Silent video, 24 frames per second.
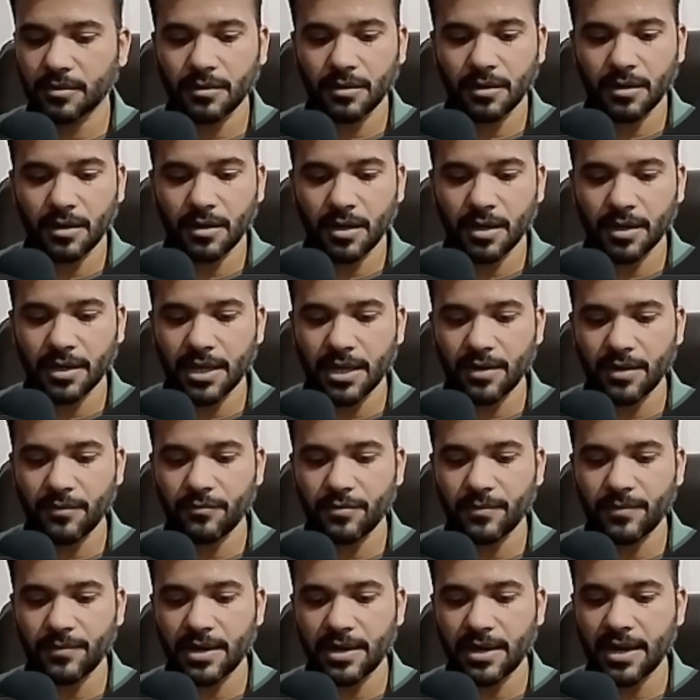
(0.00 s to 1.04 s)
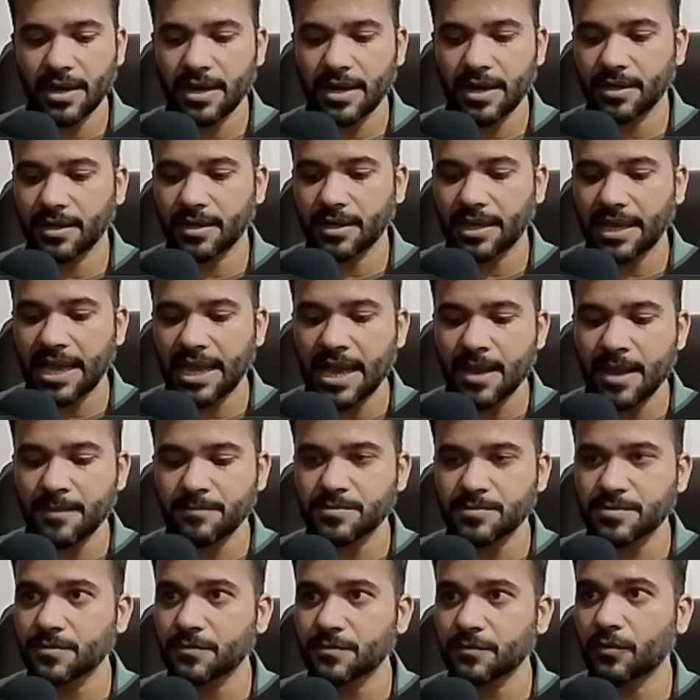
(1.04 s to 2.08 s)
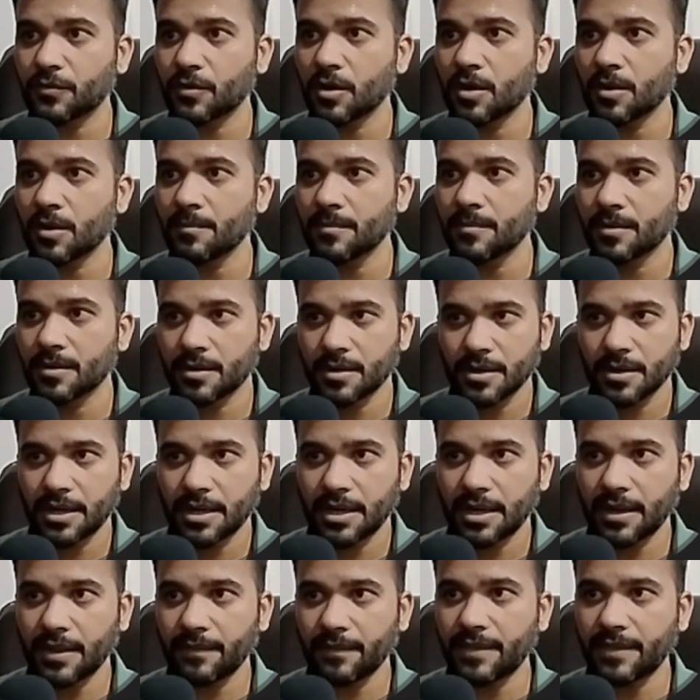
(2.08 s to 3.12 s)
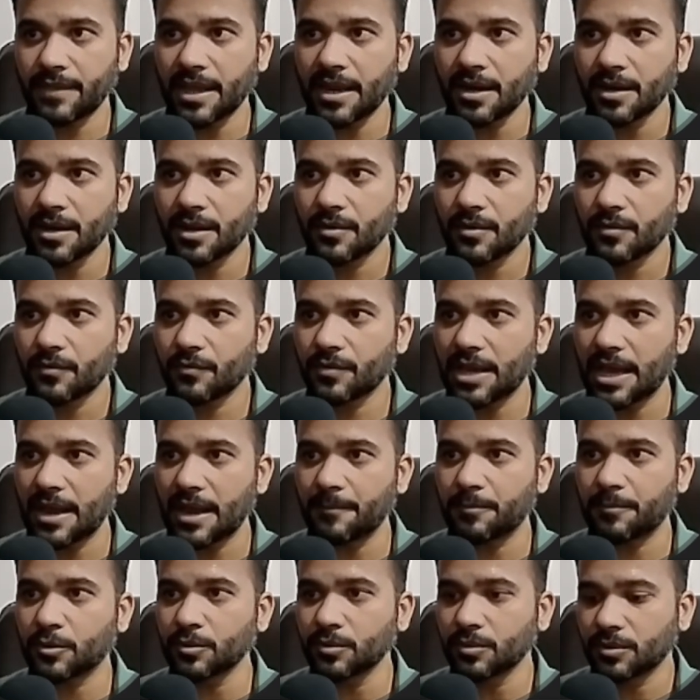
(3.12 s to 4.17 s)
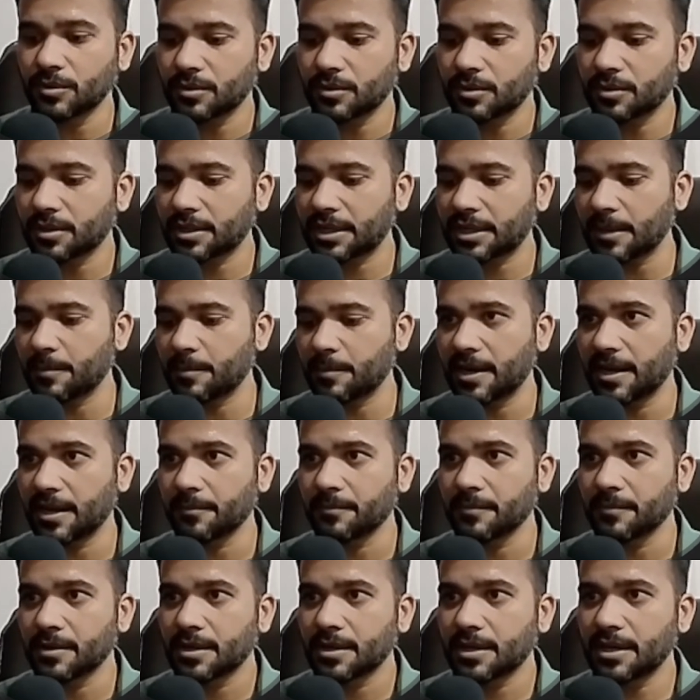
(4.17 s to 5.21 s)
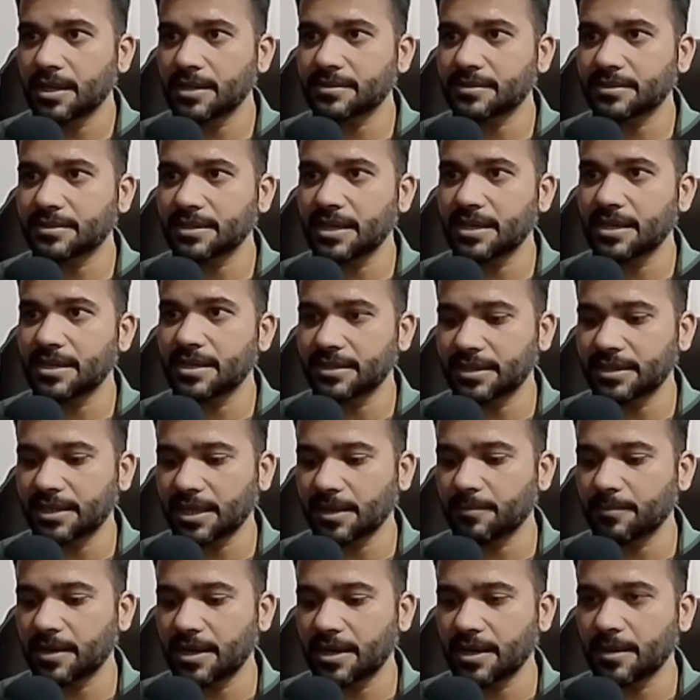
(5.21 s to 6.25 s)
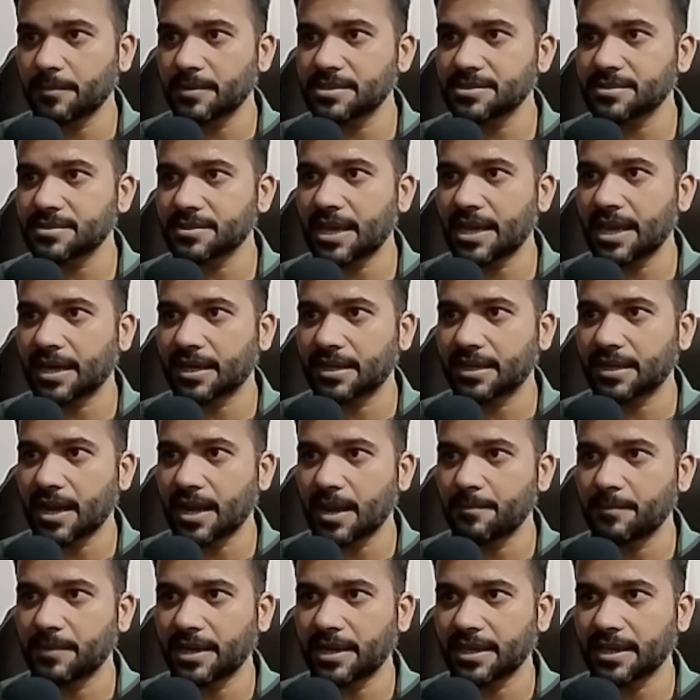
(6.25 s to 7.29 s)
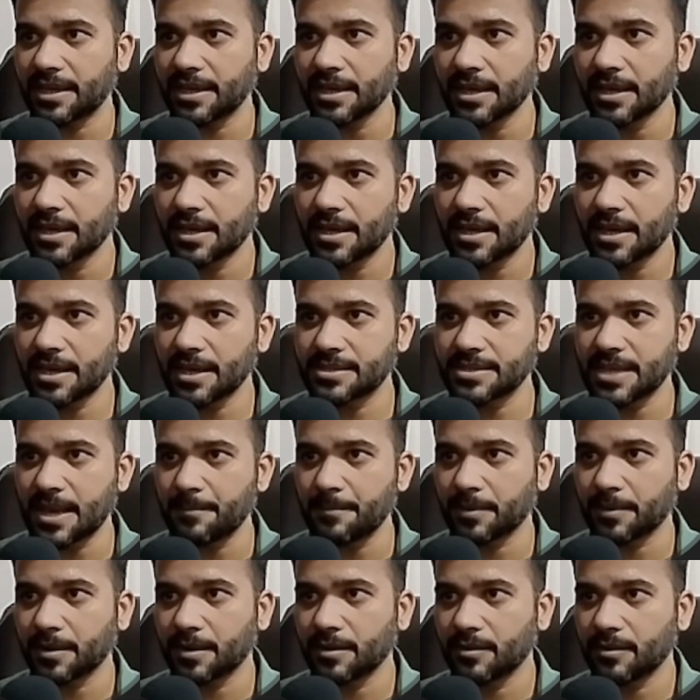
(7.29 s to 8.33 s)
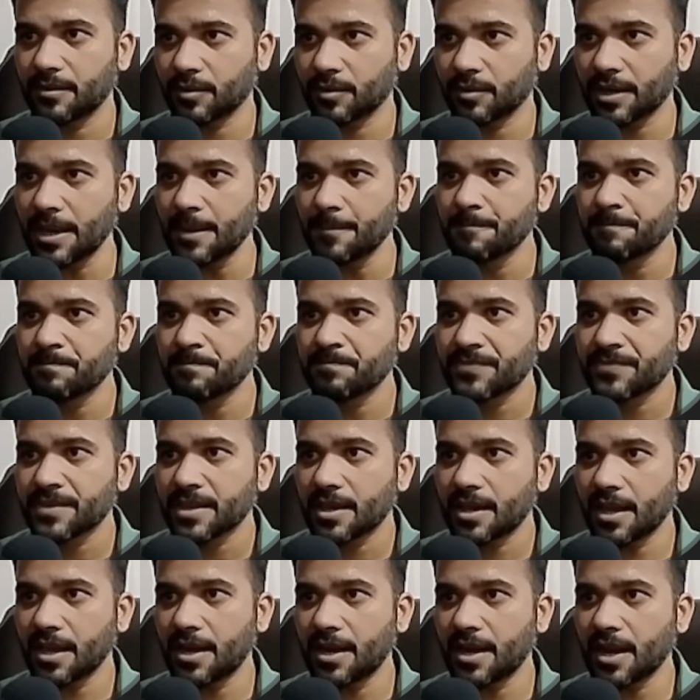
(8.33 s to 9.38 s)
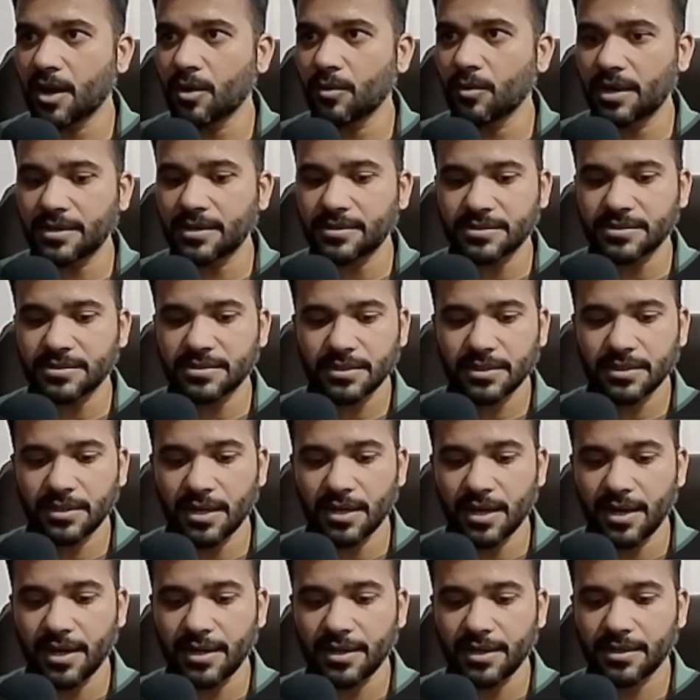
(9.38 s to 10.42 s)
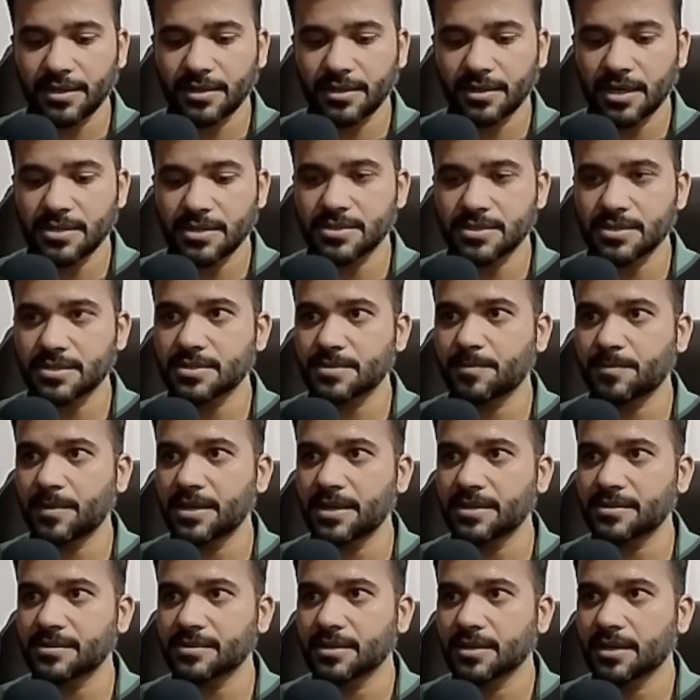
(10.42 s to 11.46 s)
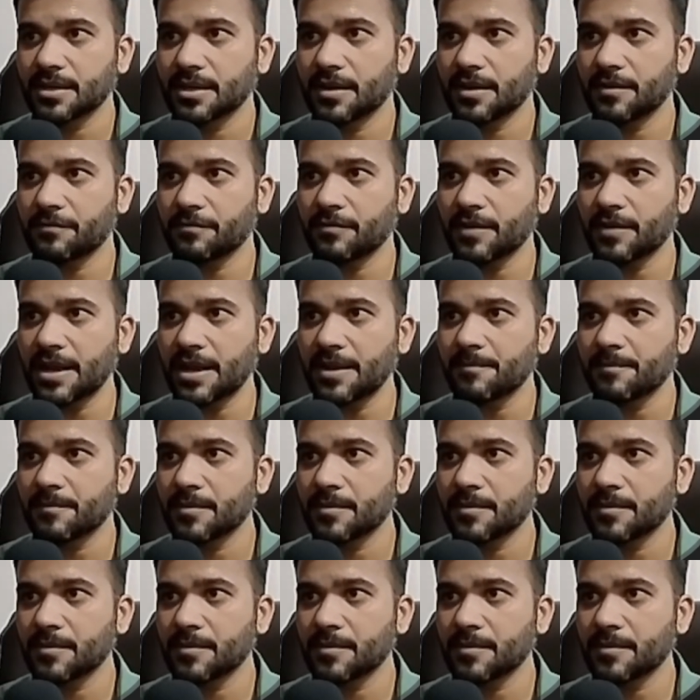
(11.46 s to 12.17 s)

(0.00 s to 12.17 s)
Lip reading: again we will write in caps, from, then we have to table name. Let's say here table name is actor, I am taking example. Okay, and now let's run it. Just press F5